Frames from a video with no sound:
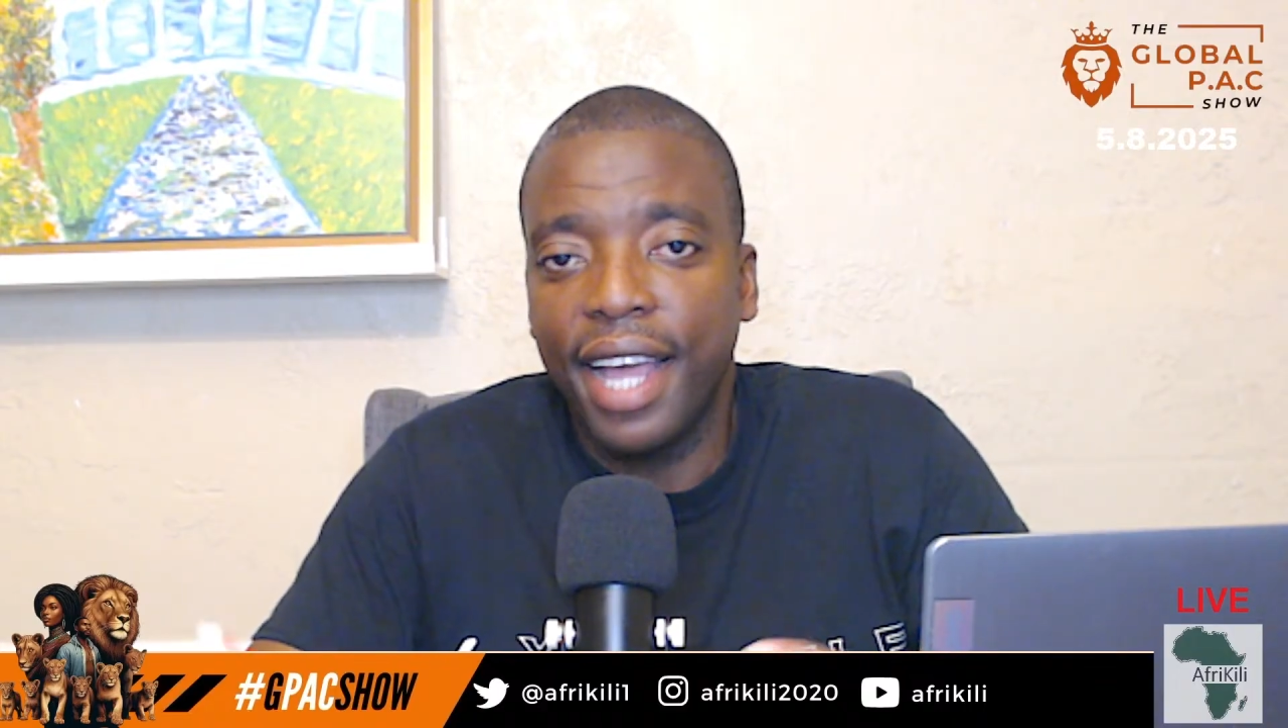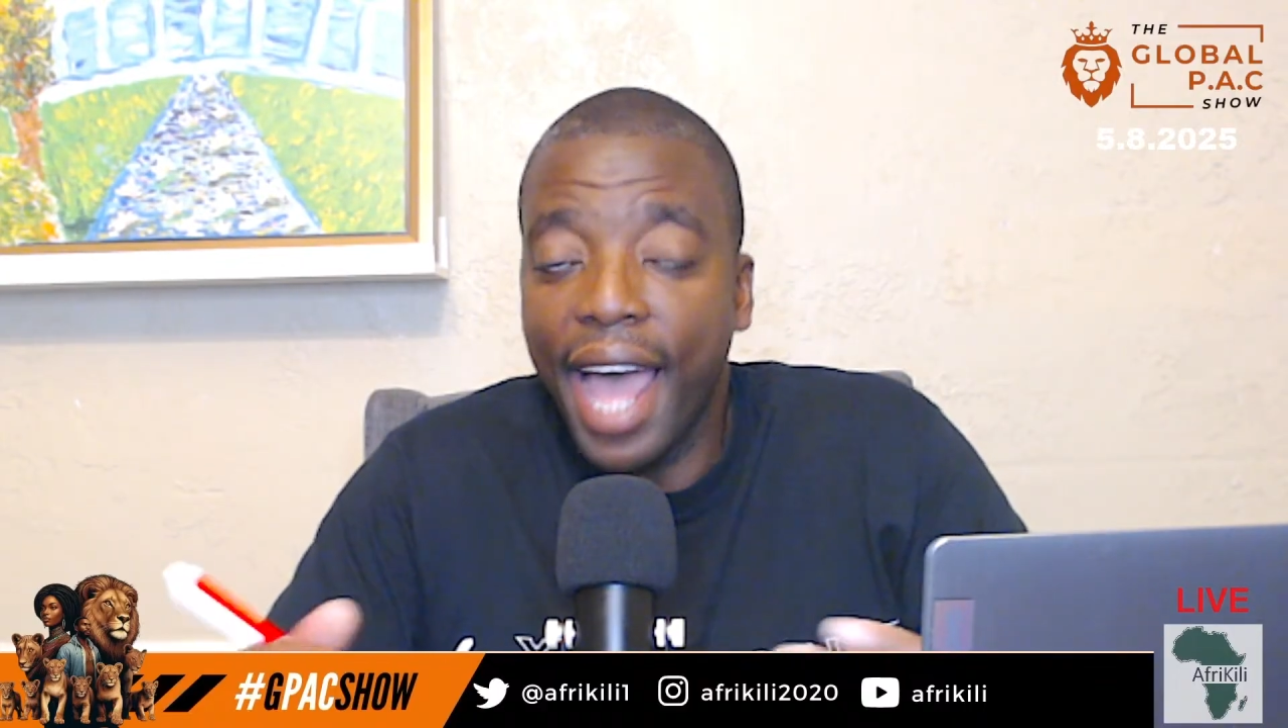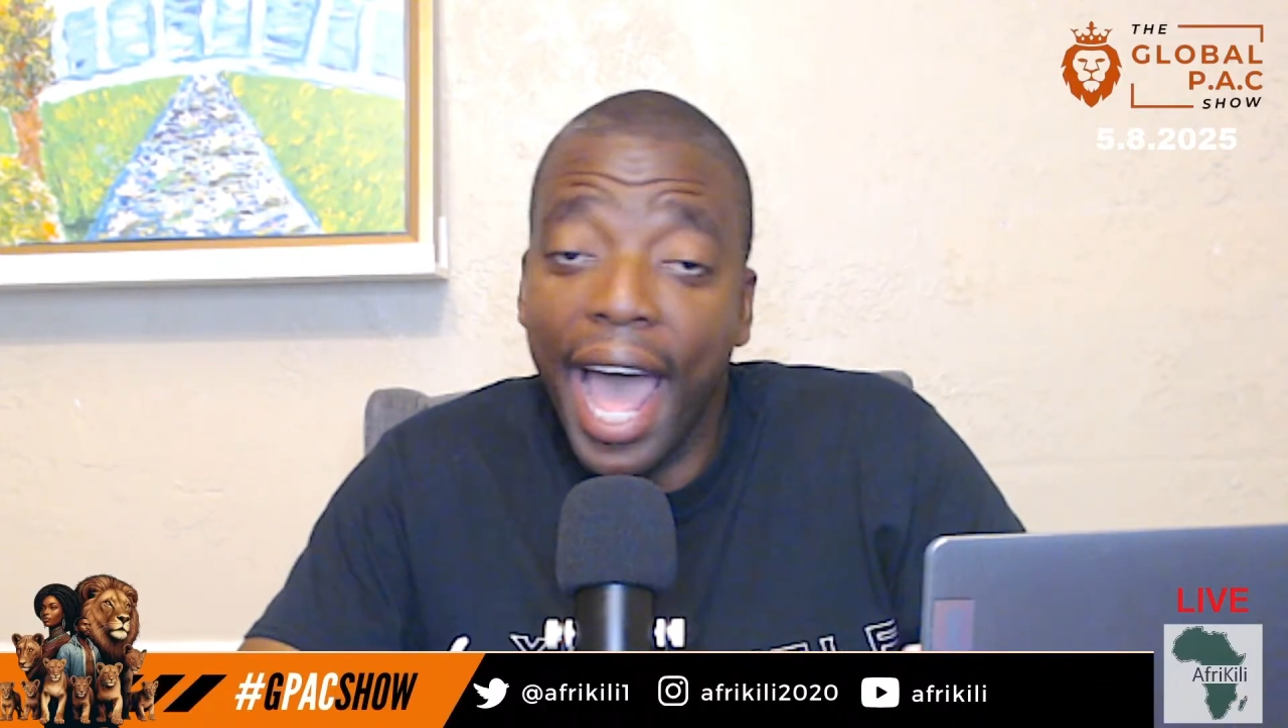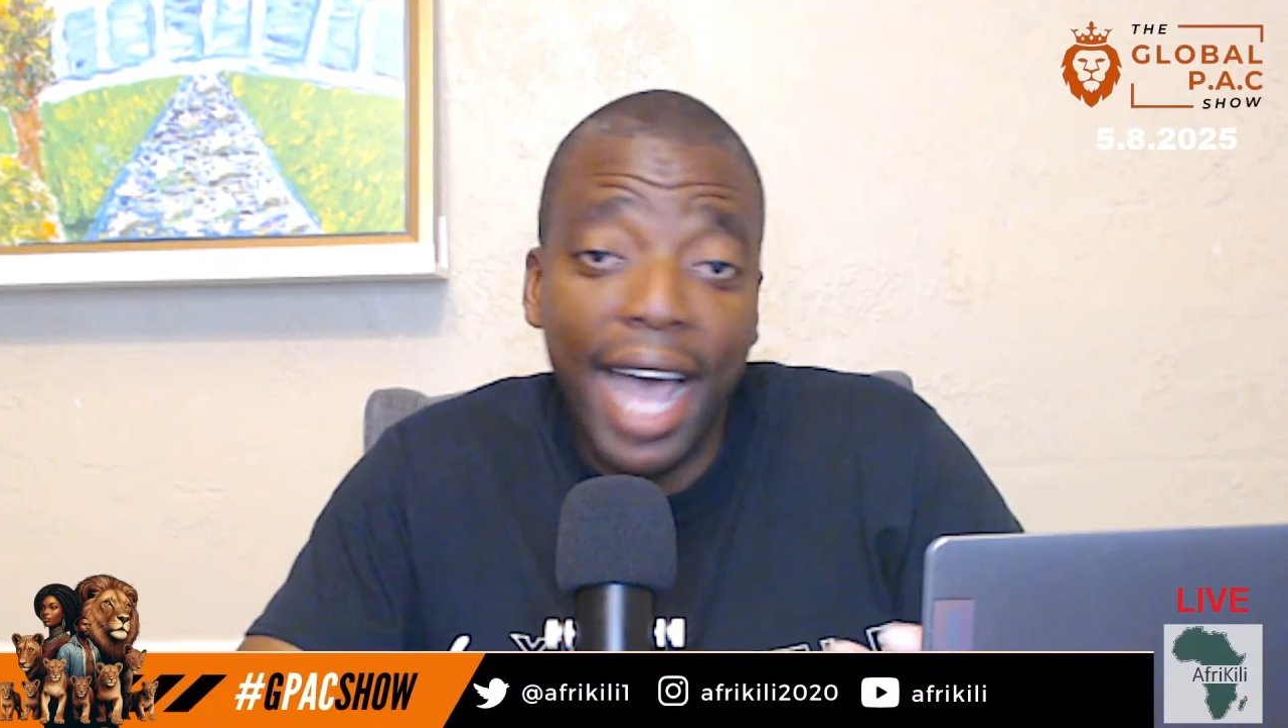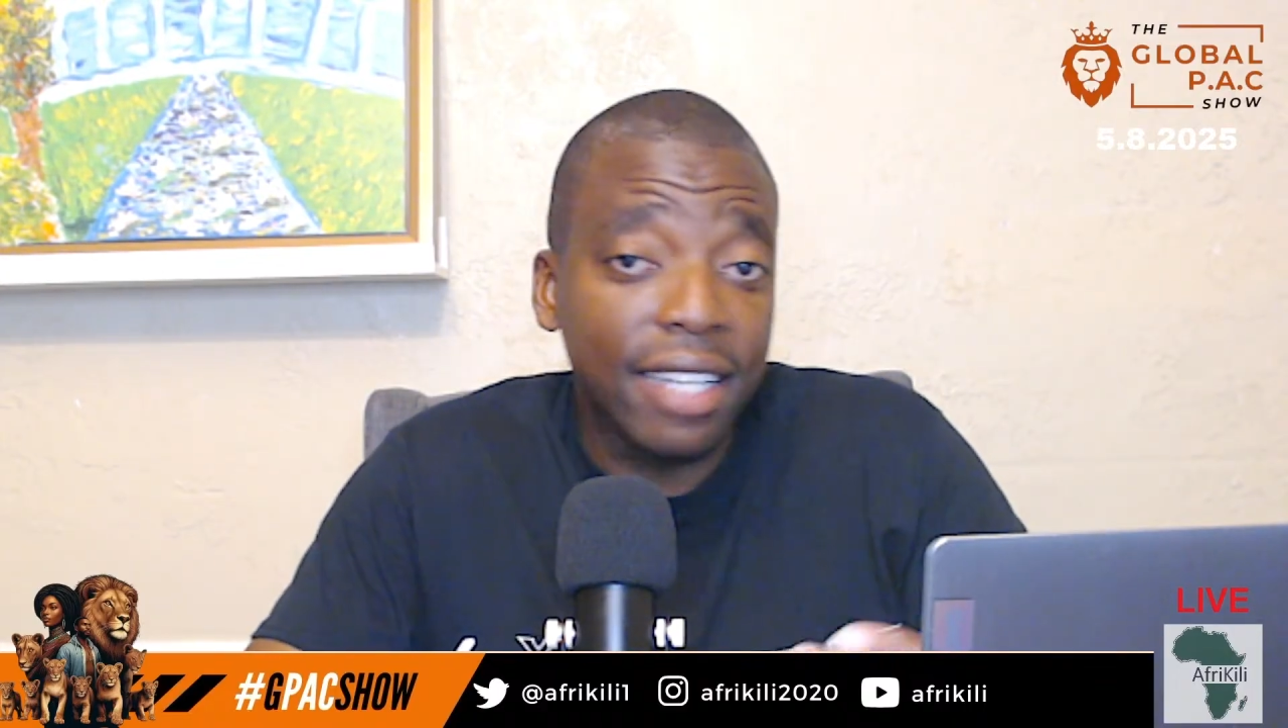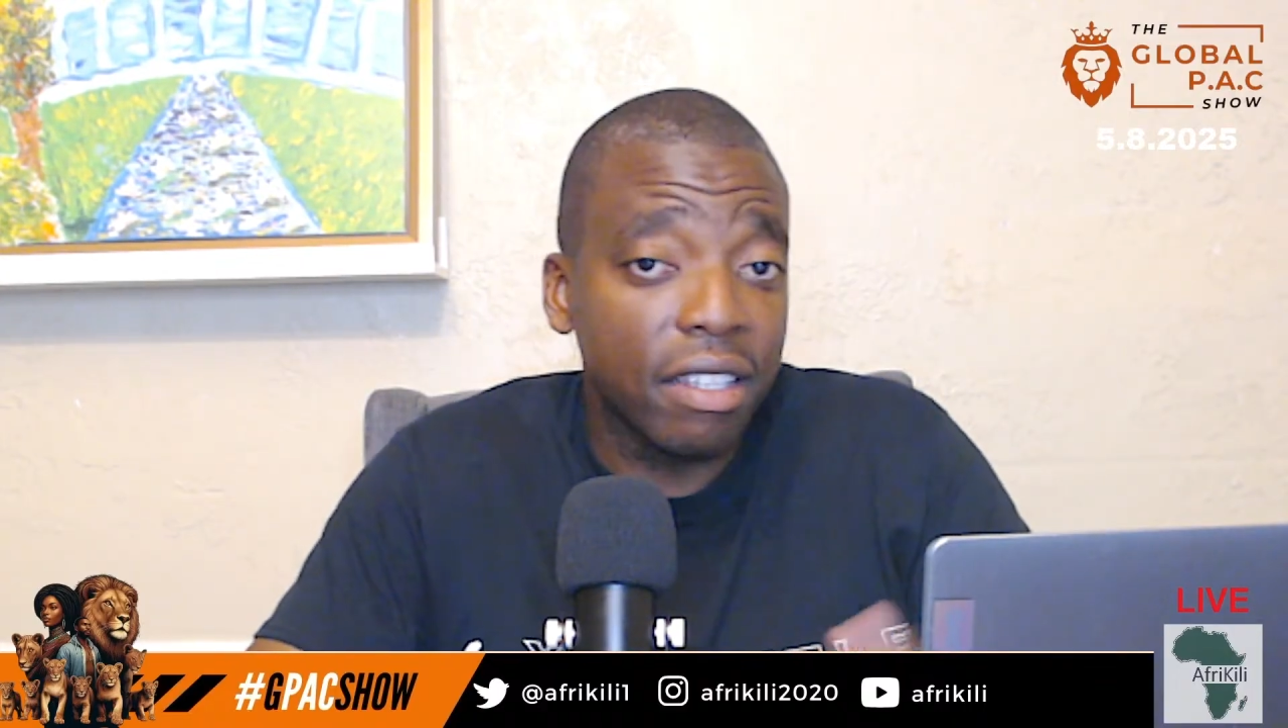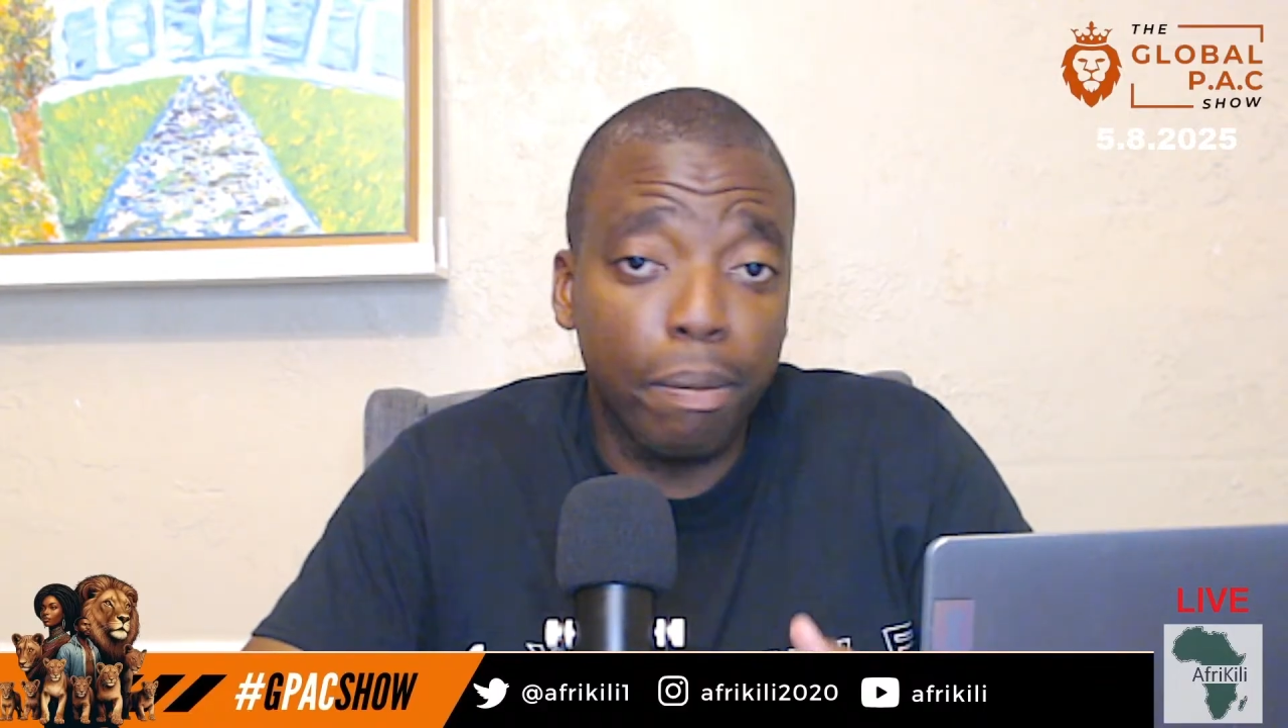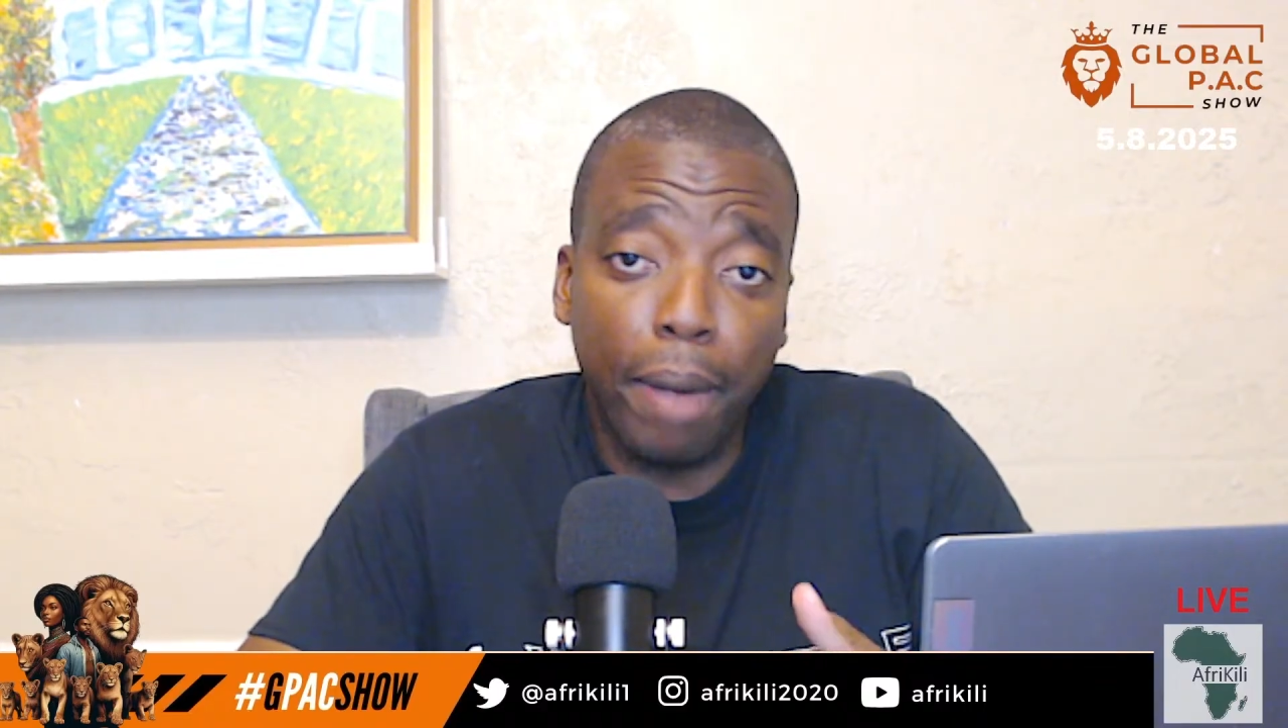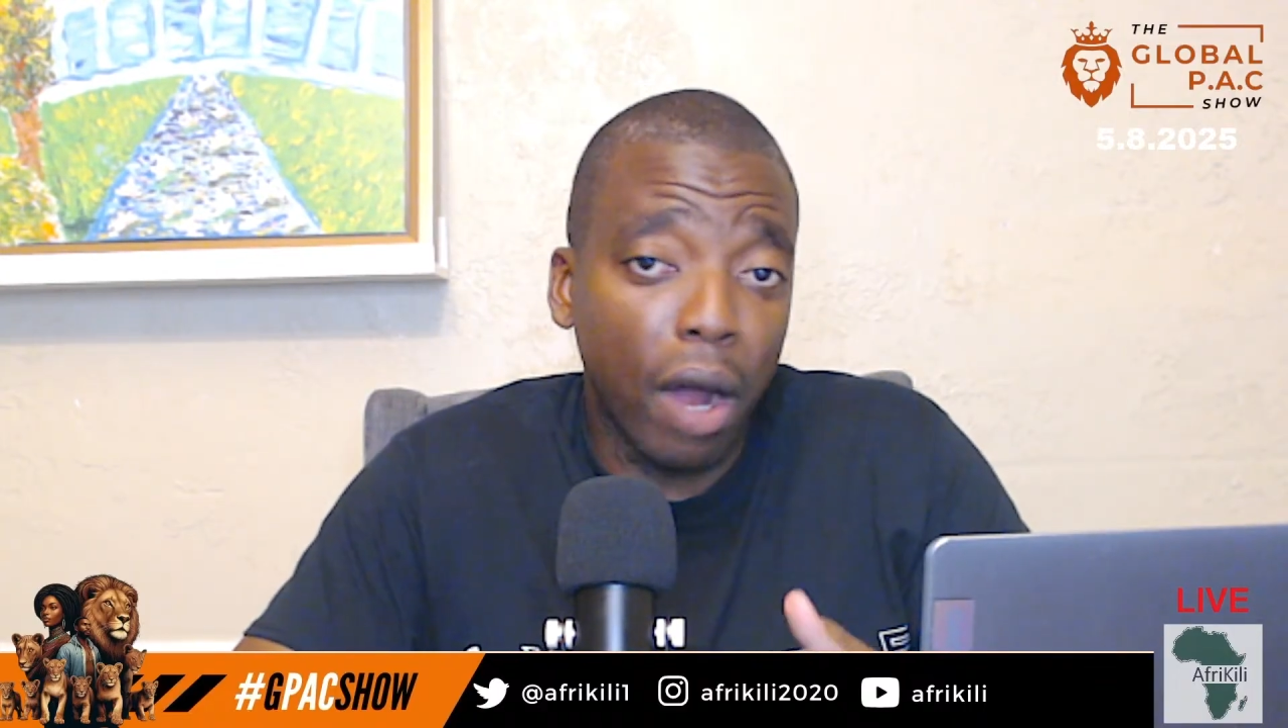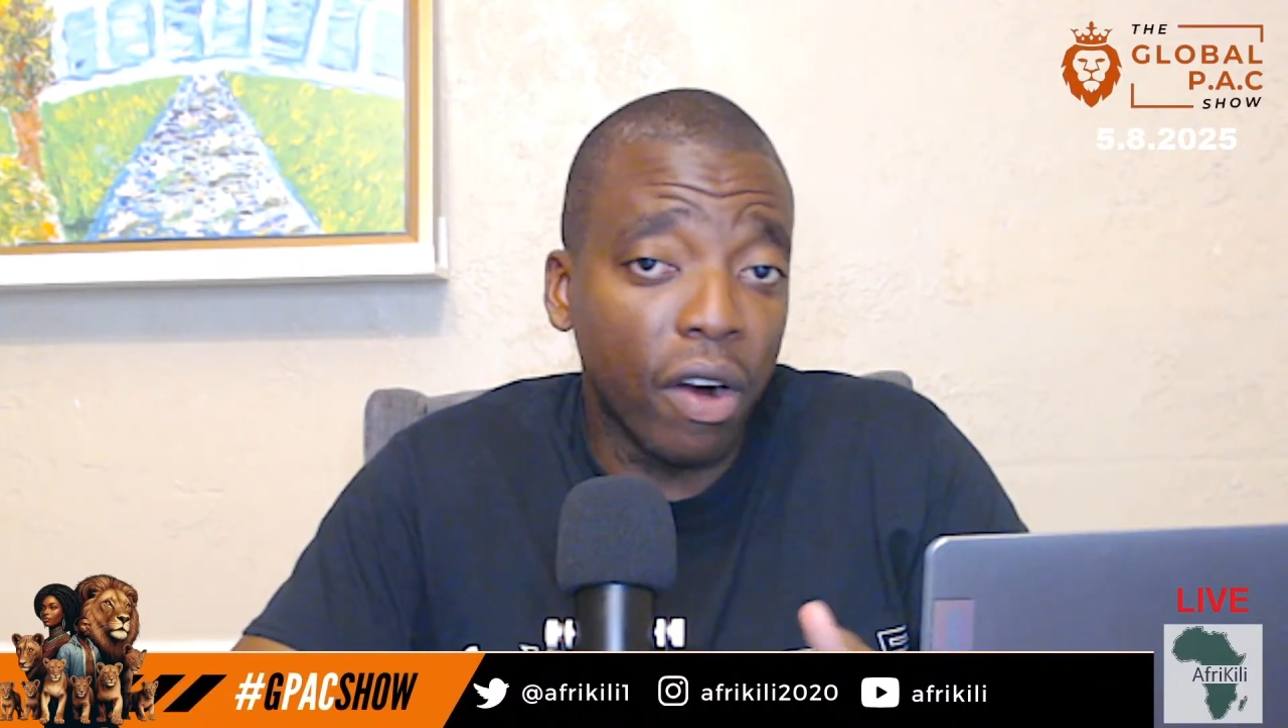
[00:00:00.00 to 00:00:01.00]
as the power